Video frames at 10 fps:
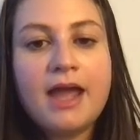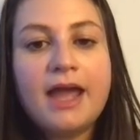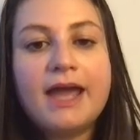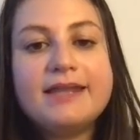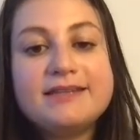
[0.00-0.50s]

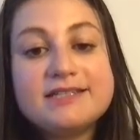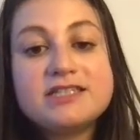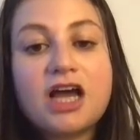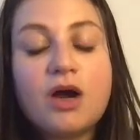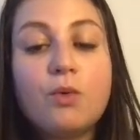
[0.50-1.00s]
And this
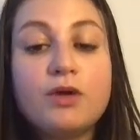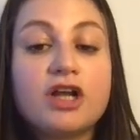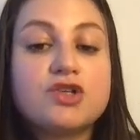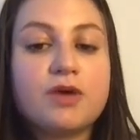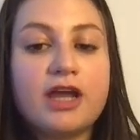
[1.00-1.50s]
is how we are
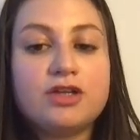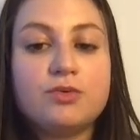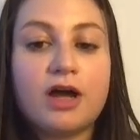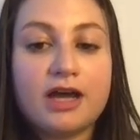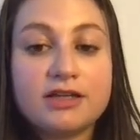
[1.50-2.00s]
trying to
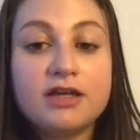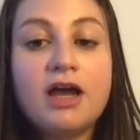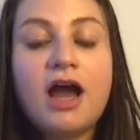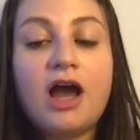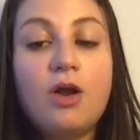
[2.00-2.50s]
hide
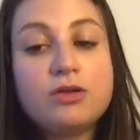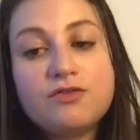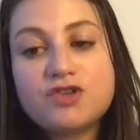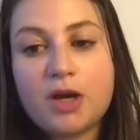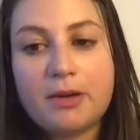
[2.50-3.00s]
a lot
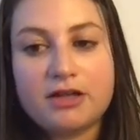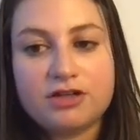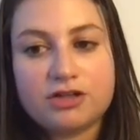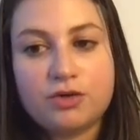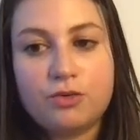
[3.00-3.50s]
of drama
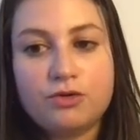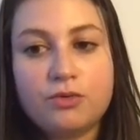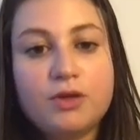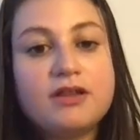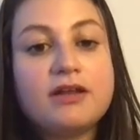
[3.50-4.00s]
under the hood
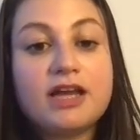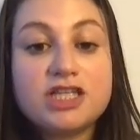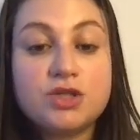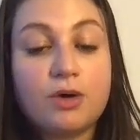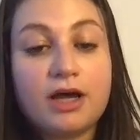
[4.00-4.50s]
with a
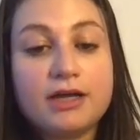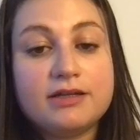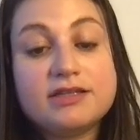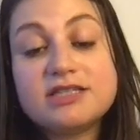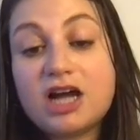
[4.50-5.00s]
nice UI
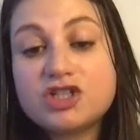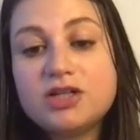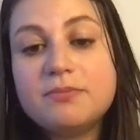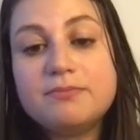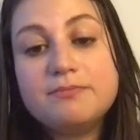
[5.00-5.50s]
that is
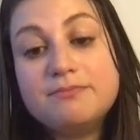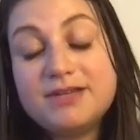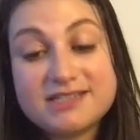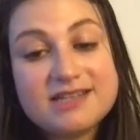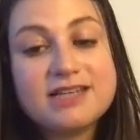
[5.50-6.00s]
actually
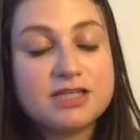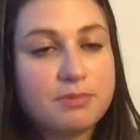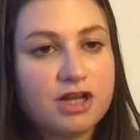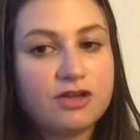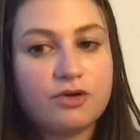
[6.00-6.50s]
business
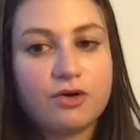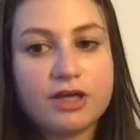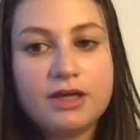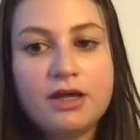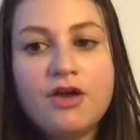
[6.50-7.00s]

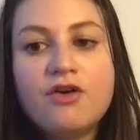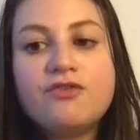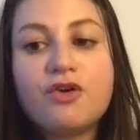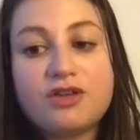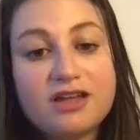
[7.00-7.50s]
explanatory
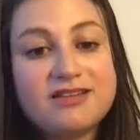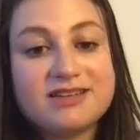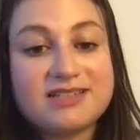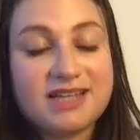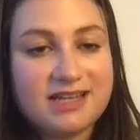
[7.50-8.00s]
for
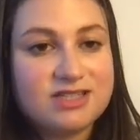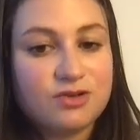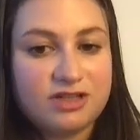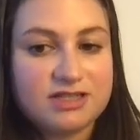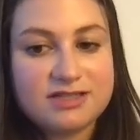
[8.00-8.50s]
non-data science
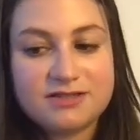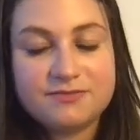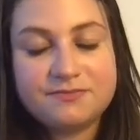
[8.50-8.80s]
audience.